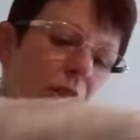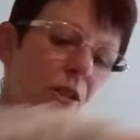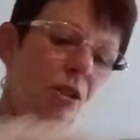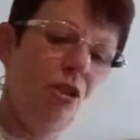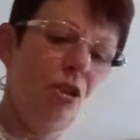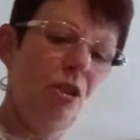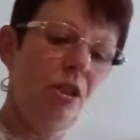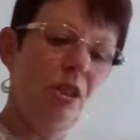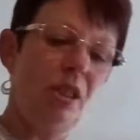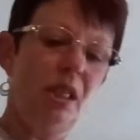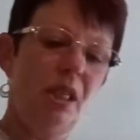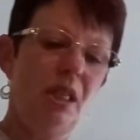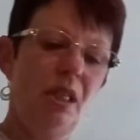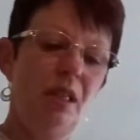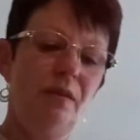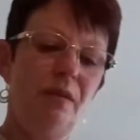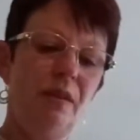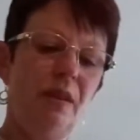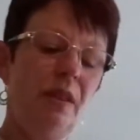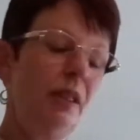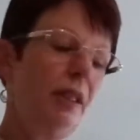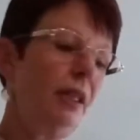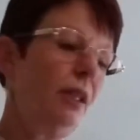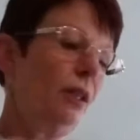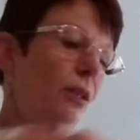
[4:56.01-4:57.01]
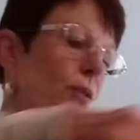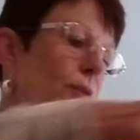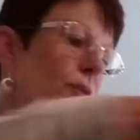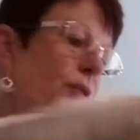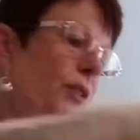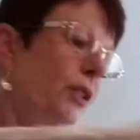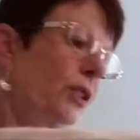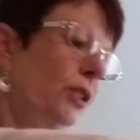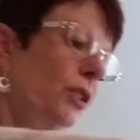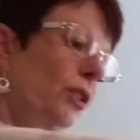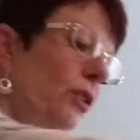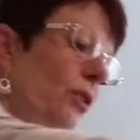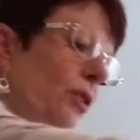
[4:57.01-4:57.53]
Just evenly over
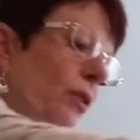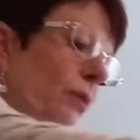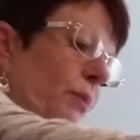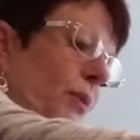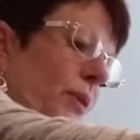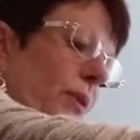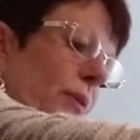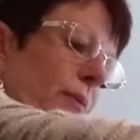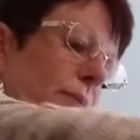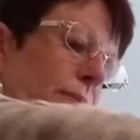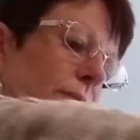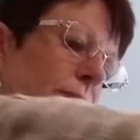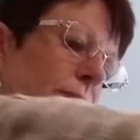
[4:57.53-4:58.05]
the top.